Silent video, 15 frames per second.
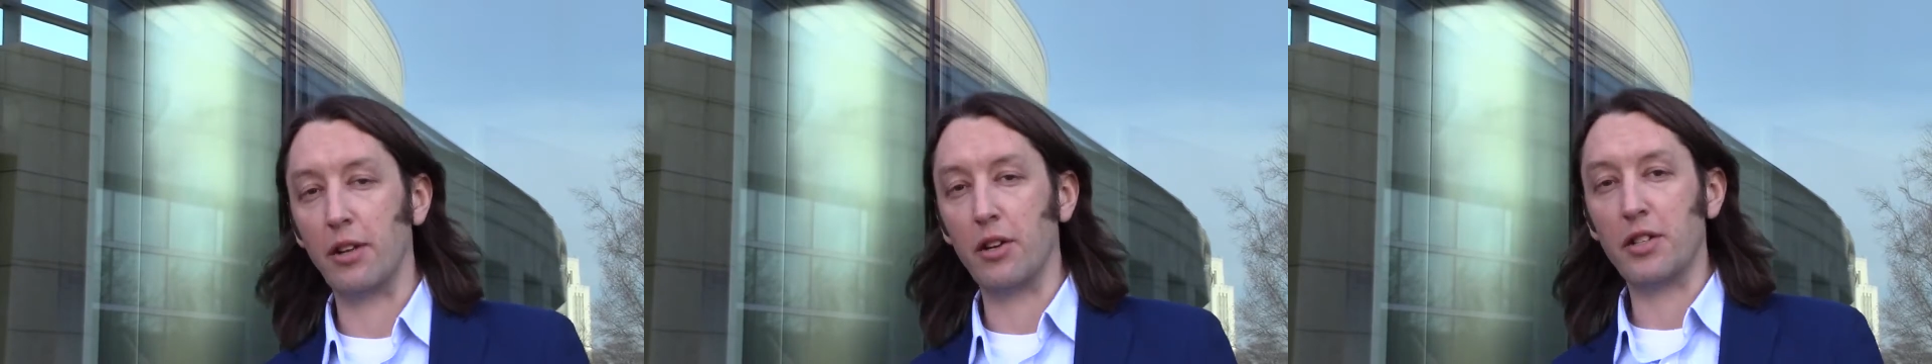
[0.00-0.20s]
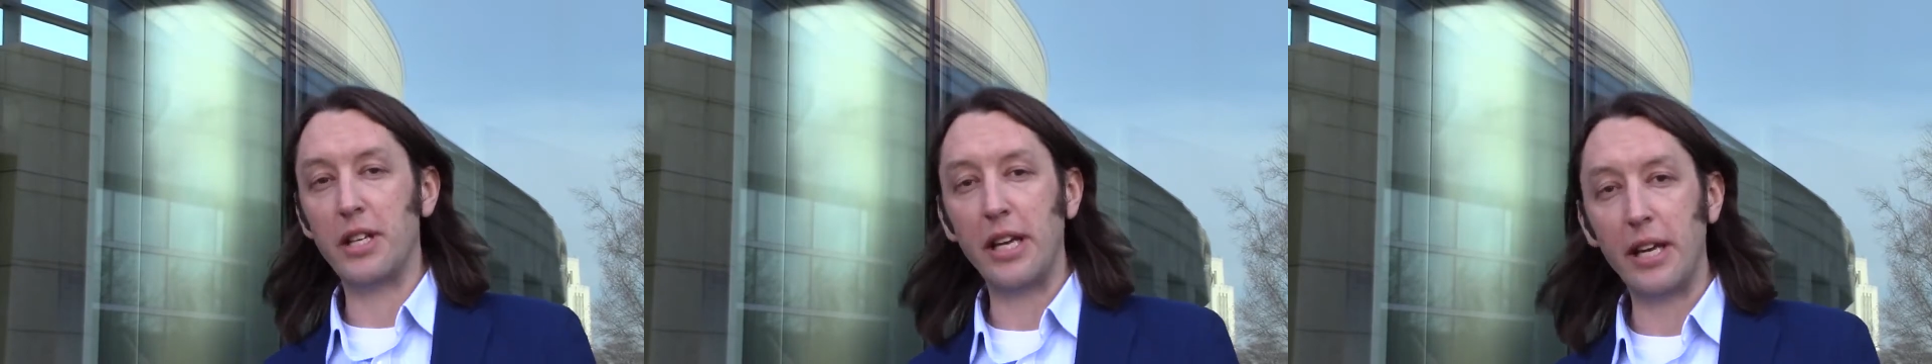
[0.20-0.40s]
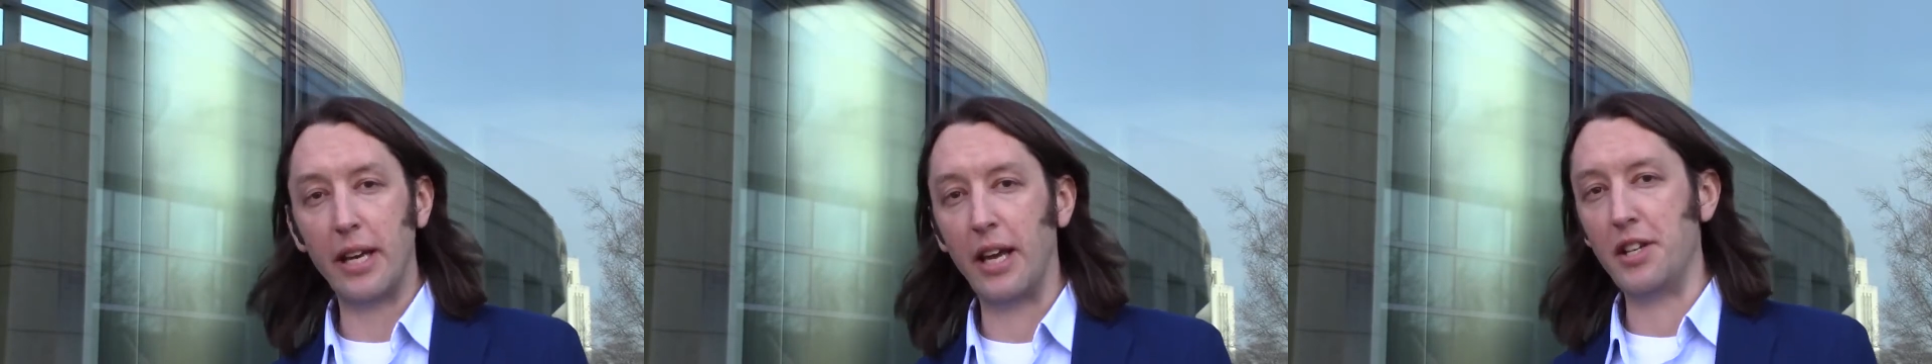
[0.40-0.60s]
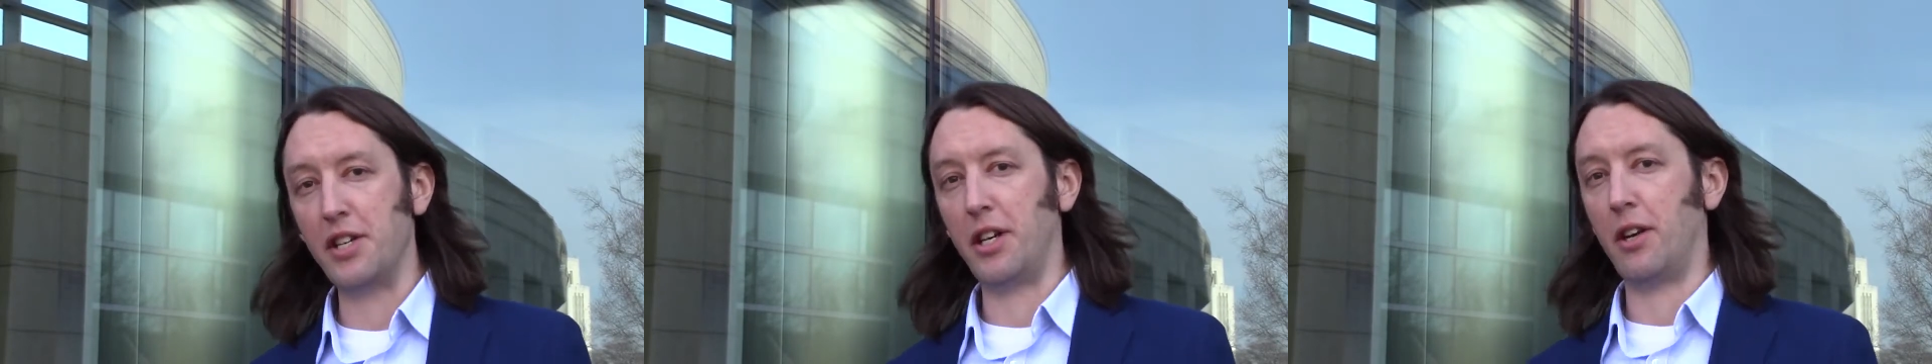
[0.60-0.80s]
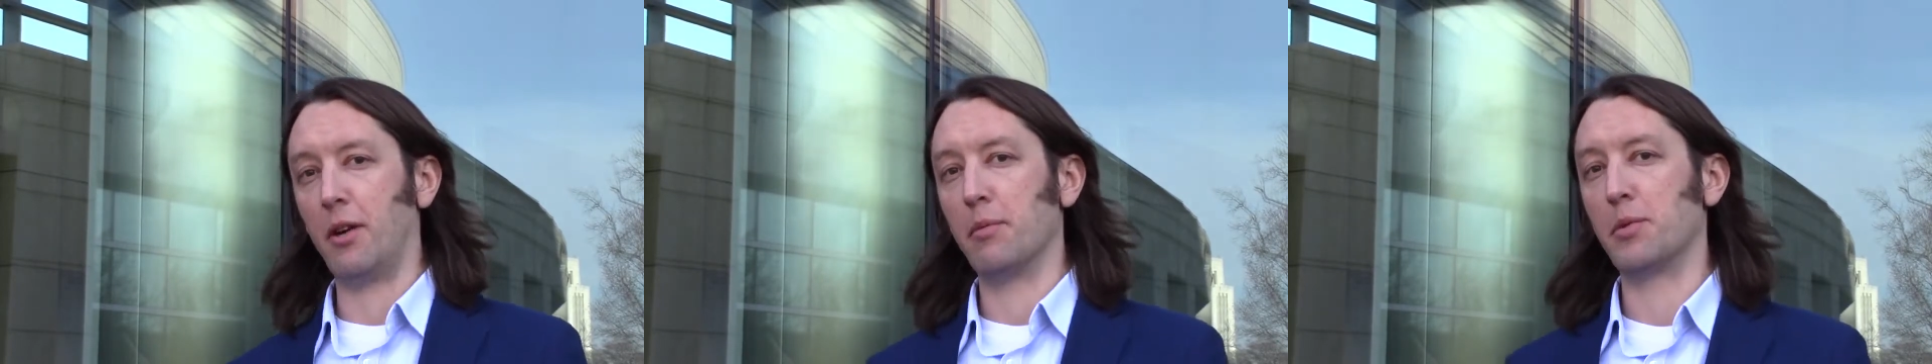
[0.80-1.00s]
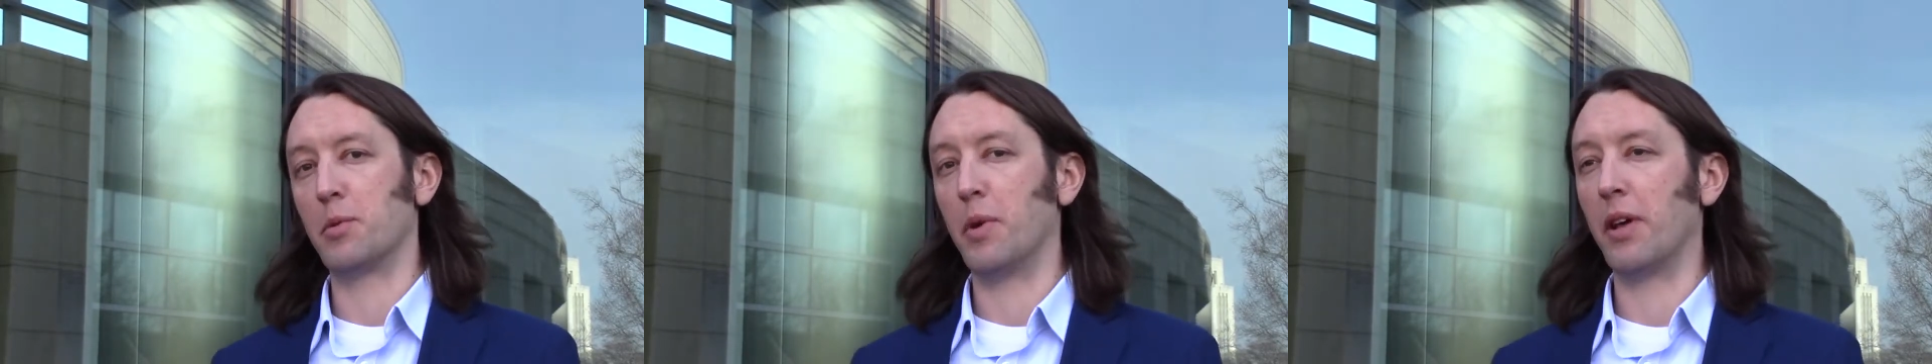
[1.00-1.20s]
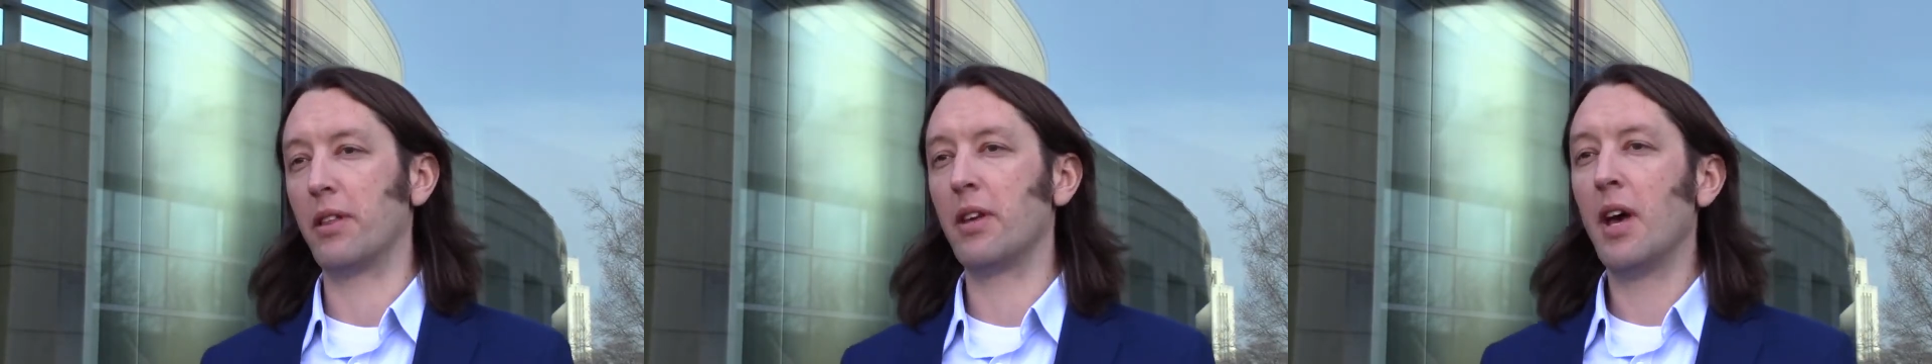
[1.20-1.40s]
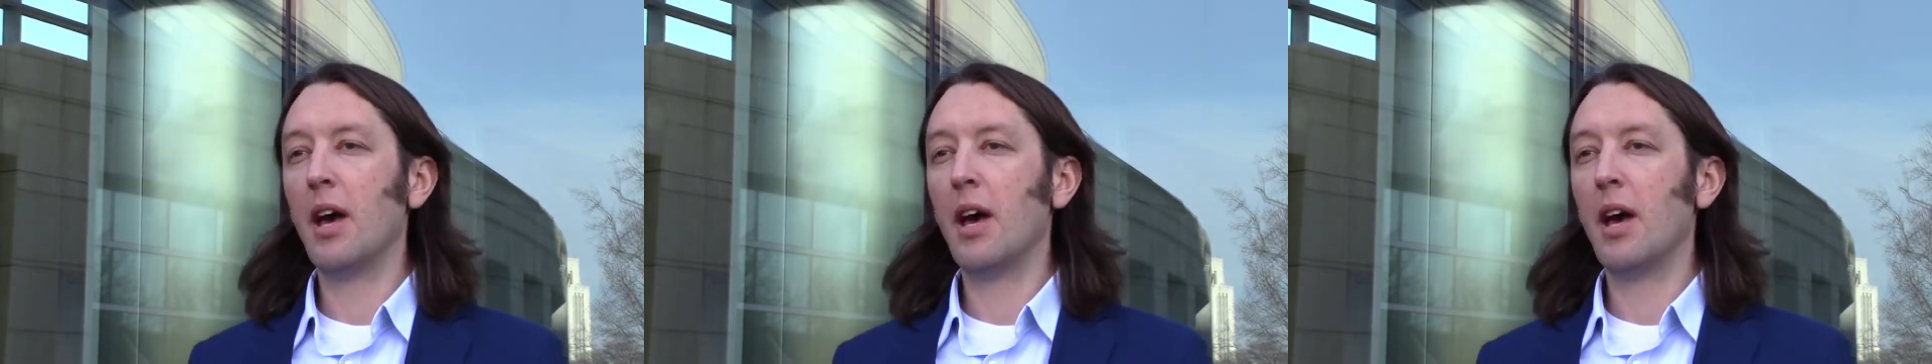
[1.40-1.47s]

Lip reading: their DNA genomes with,